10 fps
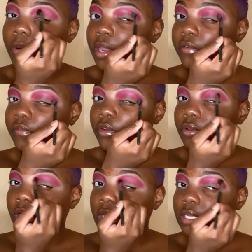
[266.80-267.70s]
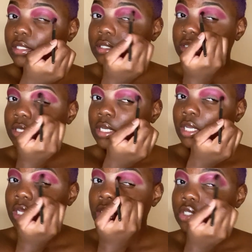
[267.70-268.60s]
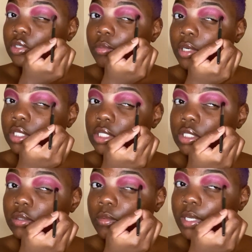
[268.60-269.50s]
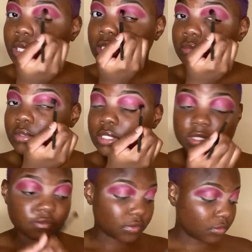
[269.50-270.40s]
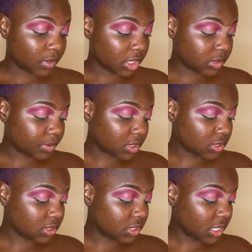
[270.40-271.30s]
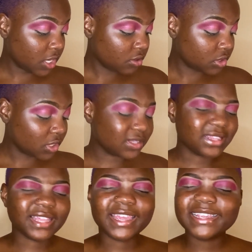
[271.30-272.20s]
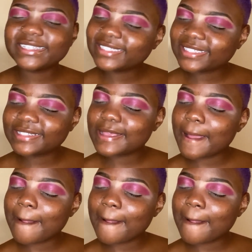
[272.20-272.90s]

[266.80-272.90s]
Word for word: wait for you guys to purchase the wigs and receive the wigs, because they're the lace,